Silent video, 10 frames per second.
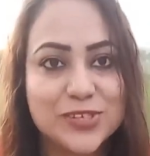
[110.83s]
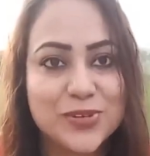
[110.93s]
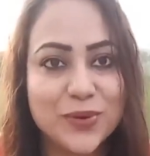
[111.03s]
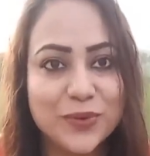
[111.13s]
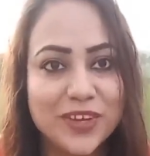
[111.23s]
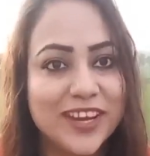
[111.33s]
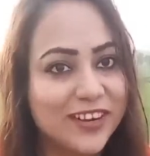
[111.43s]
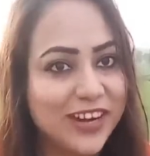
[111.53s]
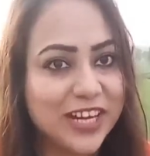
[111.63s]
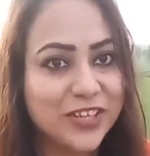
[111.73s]
So
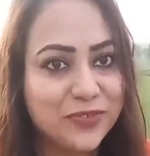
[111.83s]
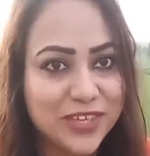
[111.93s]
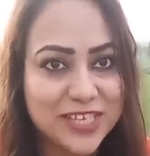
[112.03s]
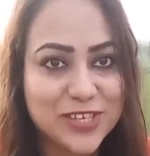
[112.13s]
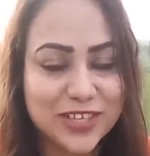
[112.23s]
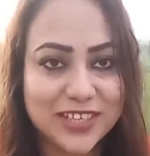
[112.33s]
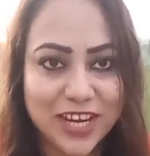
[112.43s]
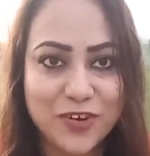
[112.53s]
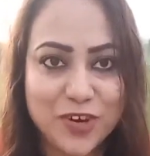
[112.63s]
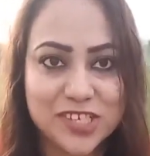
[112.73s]
write down these
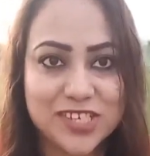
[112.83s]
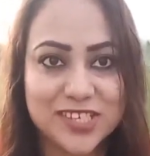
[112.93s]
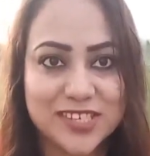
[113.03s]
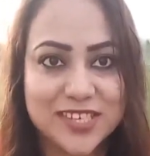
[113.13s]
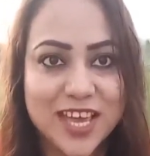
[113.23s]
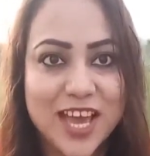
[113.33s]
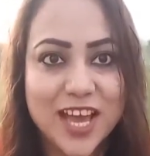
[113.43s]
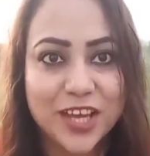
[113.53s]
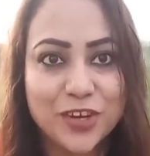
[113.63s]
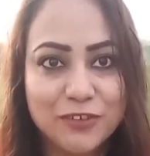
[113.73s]
three questions.
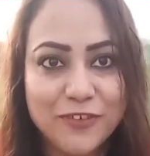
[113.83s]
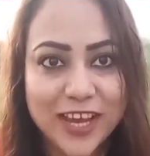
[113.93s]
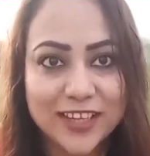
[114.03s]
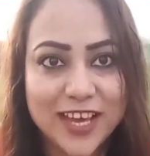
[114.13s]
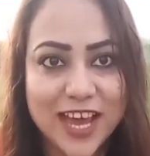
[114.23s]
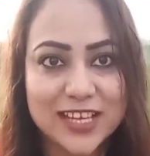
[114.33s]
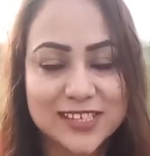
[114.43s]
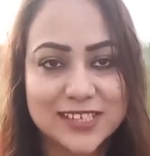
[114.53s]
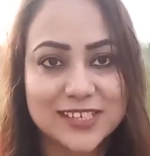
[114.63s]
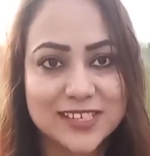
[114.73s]
You'll find the
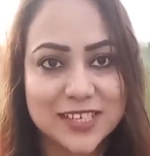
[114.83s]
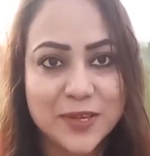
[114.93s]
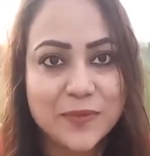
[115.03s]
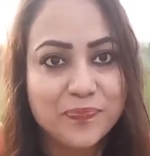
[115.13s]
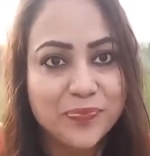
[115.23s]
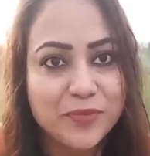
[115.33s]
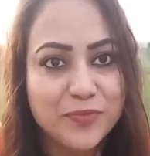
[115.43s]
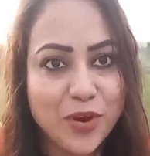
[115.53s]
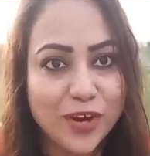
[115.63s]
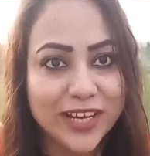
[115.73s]
answers.
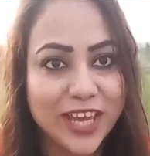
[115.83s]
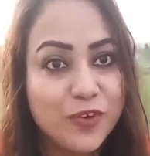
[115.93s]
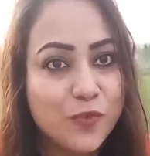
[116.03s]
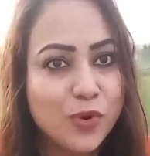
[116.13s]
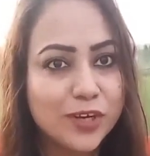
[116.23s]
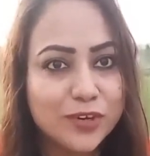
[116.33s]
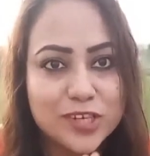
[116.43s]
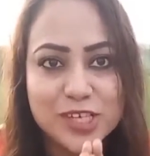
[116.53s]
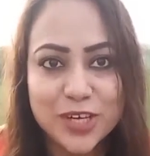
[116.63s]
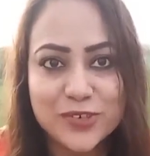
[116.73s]
Broadly, what
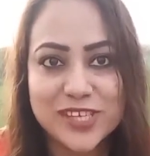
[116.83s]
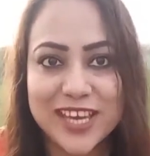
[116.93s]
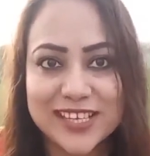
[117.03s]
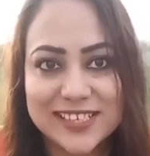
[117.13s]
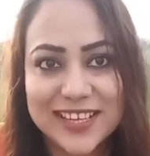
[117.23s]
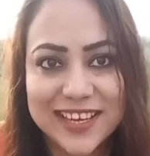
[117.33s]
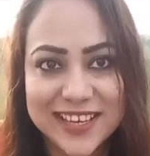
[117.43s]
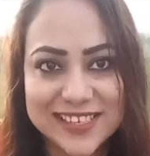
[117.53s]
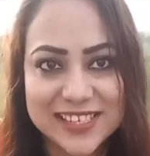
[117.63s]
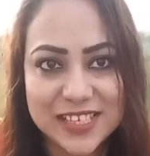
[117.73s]
your shadow side
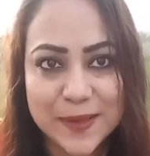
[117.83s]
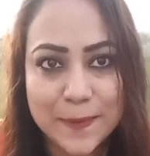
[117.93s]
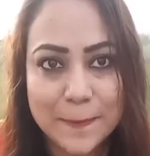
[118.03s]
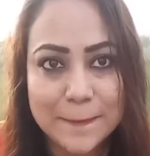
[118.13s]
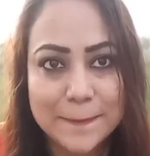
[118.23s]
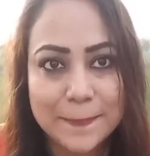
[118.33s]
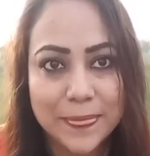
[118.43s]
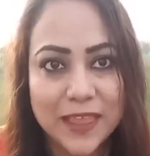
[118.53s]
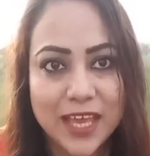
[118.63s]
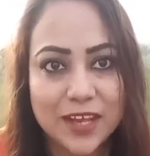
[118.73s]
is.
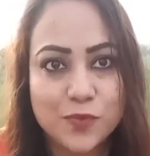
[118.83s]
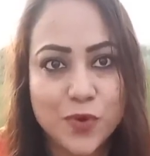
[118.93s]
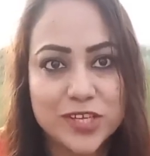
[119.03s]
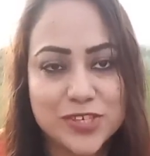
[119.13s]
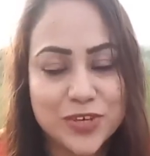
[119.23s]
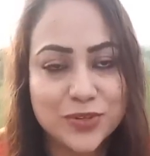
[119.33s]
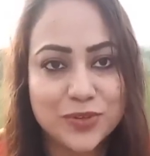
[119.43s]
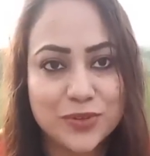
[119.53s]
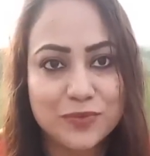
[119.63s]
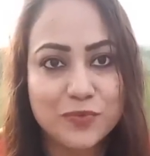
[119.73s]
Once you,
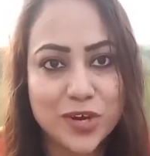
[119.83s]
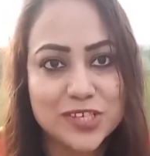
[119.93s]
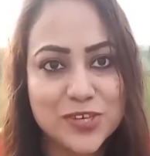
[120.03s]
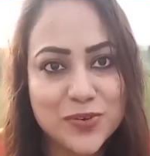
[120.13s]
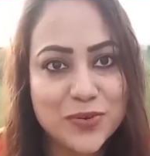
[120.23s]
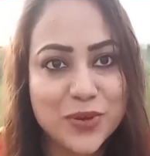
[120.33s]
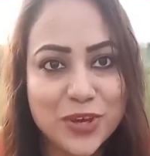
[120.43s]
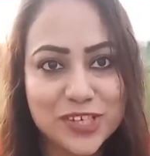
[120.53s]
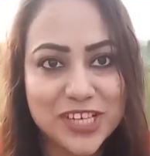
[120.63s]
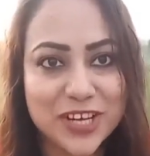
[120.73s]
once you know
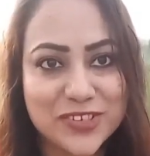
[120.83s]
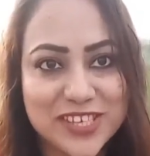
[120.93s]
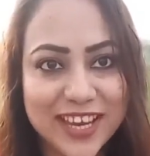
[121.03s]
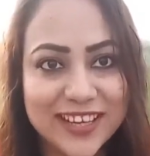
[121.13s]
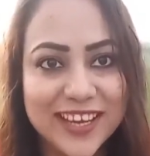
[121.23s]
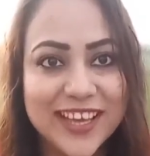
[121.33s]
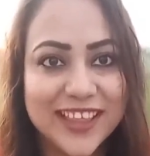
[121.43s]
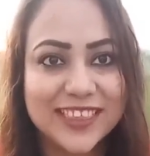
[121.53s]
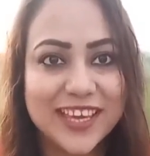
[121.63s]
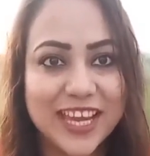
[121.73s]
your shadow side,
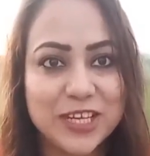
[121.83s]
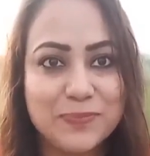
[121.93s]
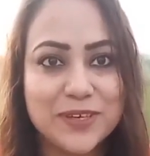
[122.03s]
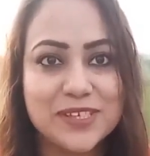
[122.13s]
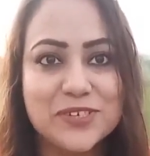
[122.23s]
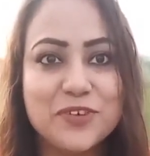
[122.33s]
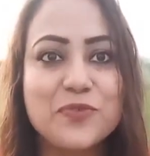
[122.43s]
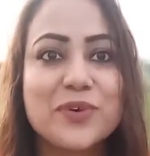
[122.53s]
the 80% of